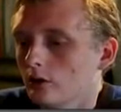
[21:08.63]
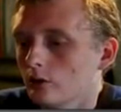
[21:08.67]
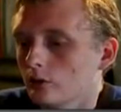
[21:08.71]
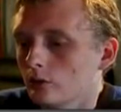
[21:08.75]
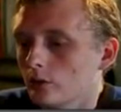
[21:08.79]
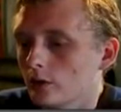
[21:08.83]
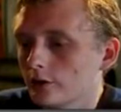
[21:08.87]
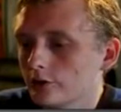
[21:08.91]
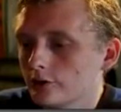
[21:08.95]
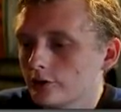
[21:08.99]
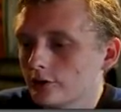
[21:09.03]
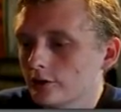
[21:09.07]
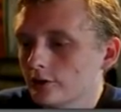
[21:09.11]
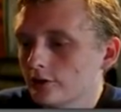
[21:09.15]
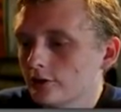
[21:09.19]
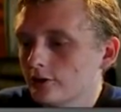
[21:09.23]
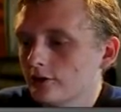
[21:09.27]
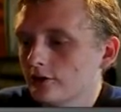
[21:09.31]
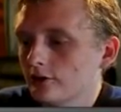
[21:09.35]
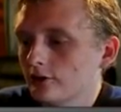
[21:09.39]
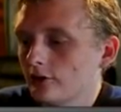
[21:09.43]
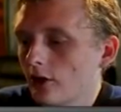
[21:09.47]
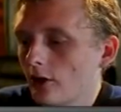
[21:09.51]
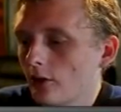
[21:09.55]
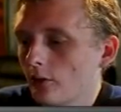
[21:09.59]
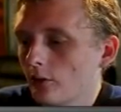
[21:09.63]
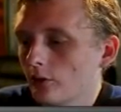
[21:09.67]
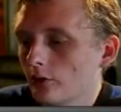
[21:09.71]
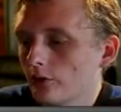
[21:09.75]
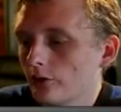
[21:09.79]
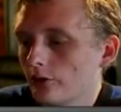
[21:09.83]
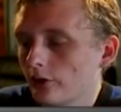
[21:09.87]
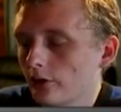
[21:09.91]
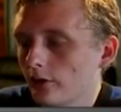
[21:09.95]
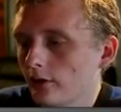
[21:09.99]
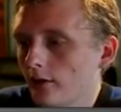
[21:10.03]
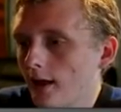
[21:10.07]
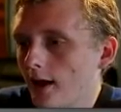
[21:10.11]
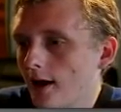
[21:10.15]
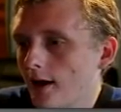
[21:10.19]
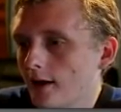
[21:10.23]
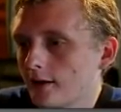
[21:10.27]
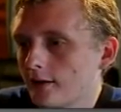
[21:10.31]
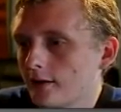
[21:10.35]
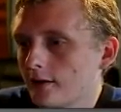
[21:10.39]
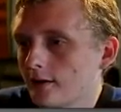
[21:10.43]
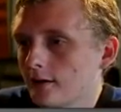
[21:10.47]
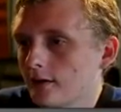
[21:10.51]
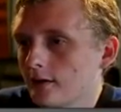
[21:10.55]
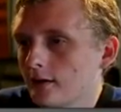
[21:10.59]
Question is that worth
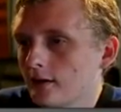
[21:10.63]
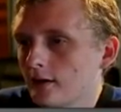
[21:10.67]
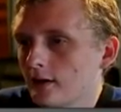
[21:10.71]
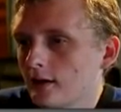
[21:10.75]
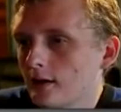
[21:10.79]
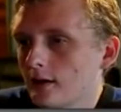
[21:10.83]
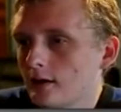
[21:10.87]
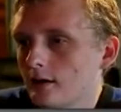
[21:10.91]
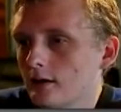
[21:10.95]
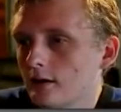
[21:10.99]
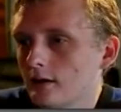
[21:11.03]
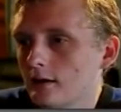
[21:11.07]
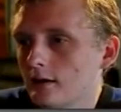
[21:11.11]
locking?